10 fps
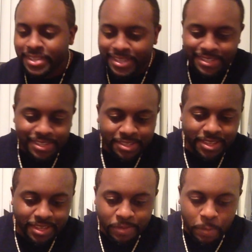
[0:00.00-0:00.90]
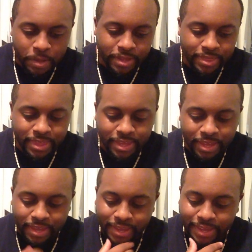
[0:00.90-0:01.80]
Essentially,
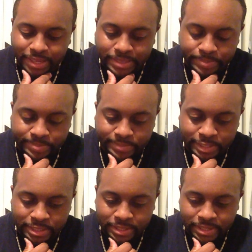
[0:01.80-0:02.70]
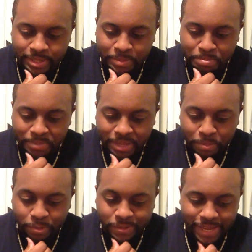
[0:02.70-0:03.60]
the main
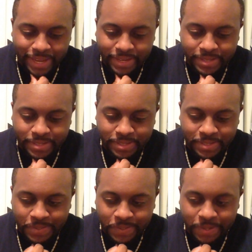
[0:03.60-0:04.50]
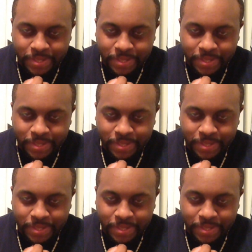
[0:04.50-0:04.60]
protagonist of the story